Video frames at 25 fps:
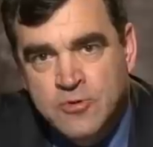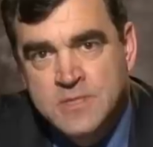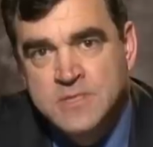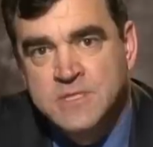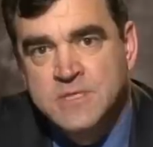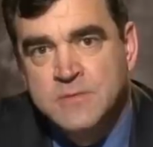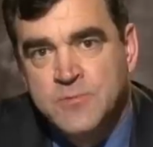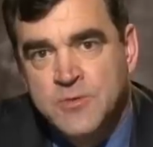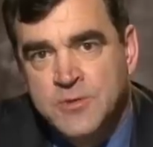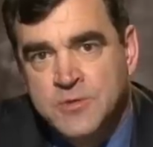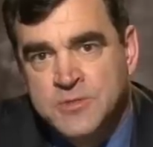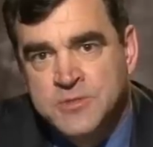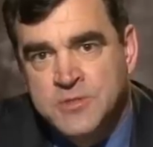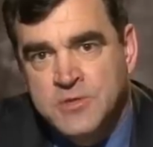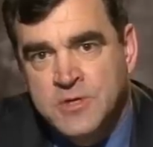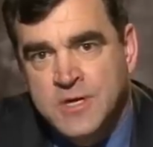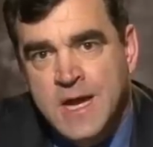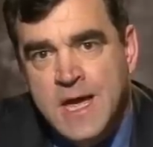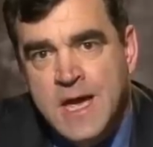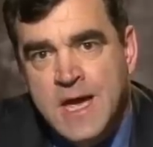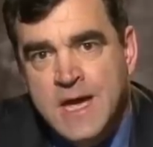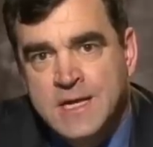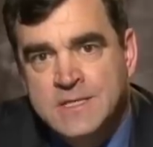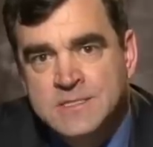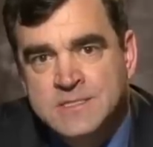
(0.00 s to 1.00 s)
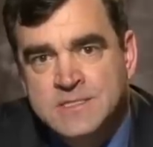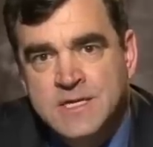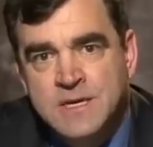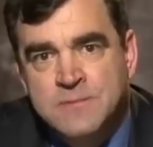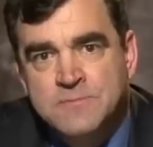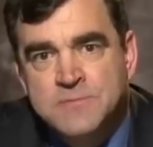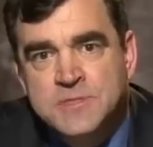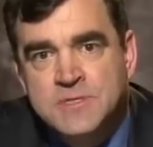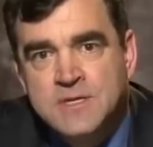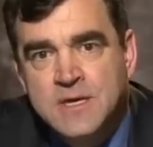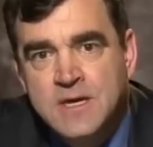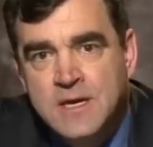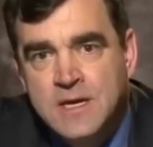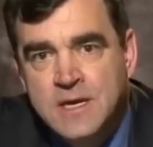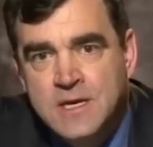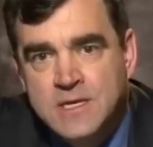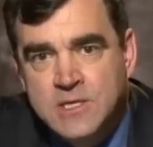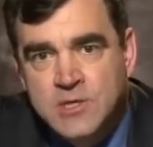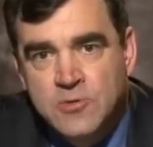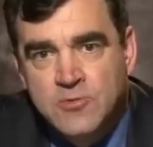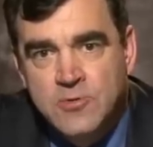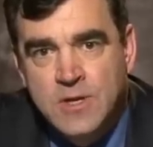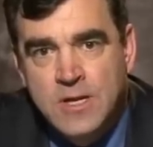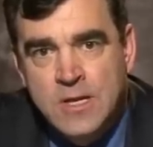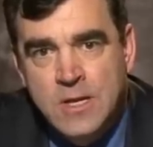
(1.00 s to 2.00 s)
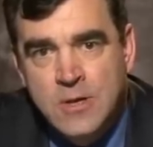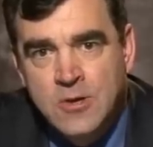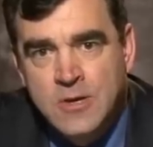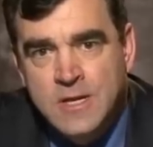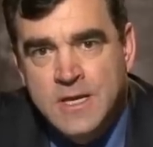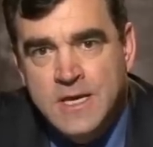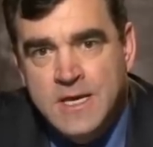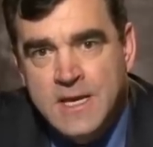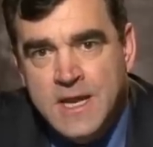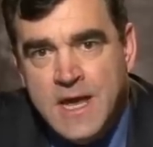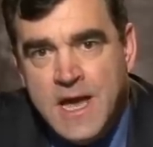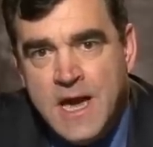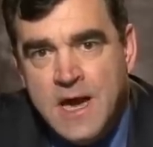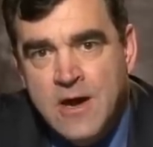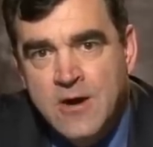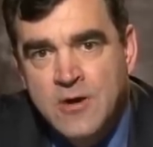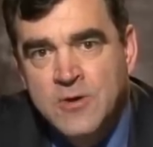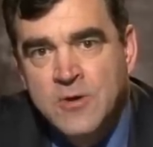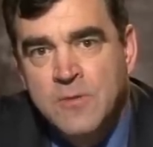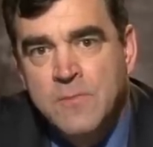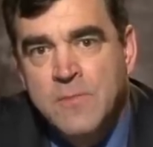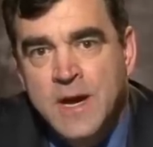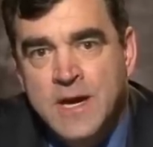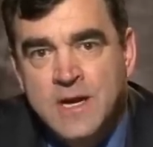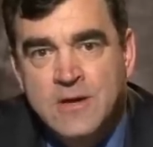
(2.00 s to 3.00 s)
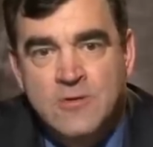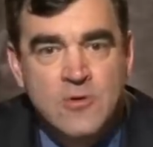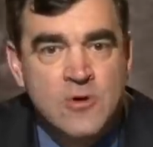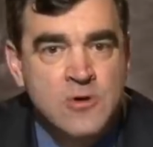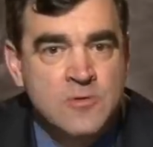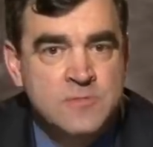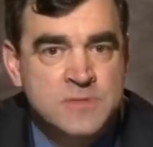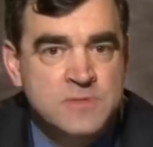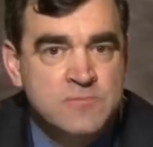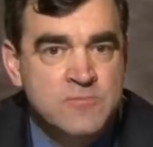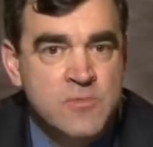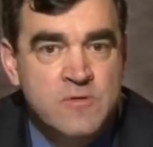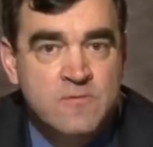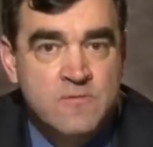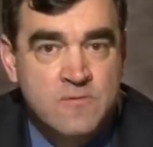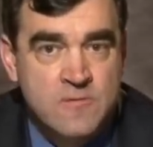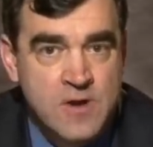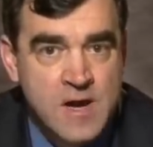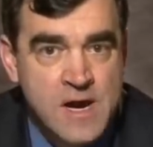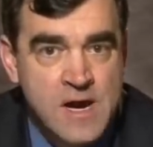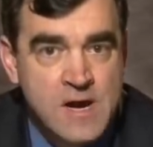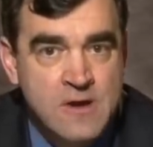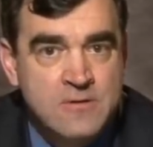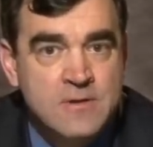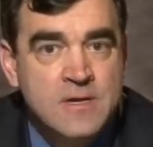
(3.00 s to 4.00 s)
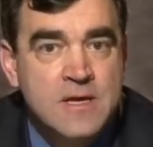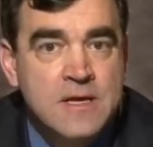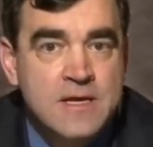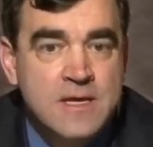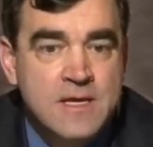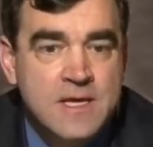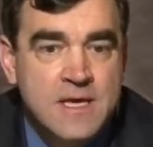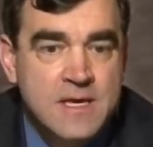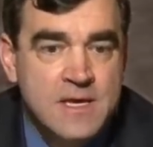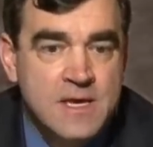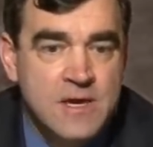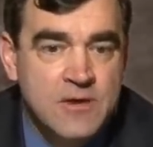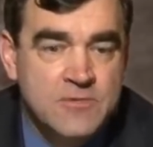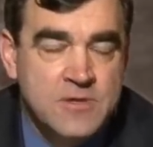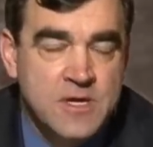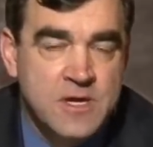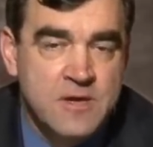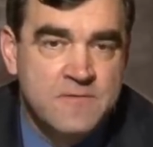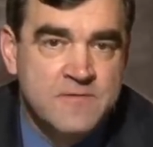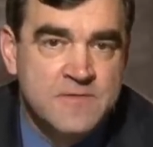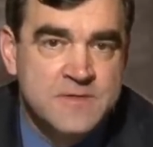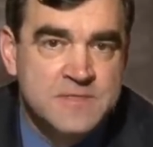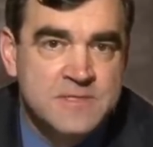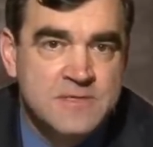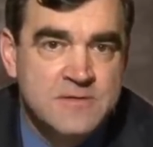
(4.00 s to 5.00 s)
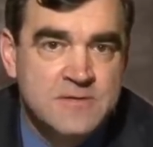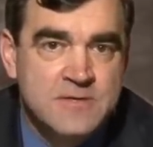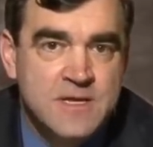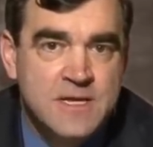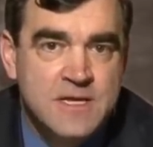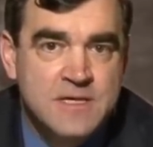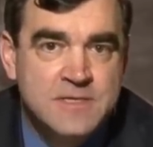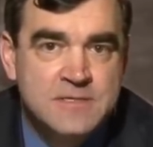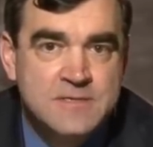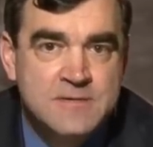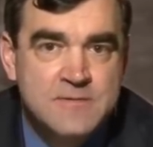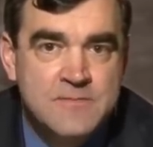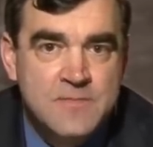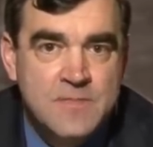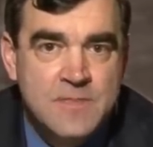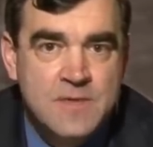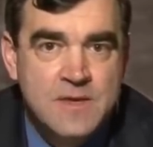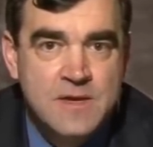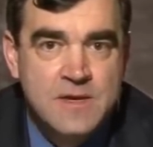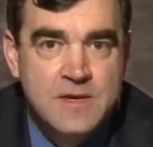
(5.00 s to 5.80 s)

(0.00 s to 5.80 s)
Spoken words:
principles or concepts to really look at how do microbes move around in healthcare facilities.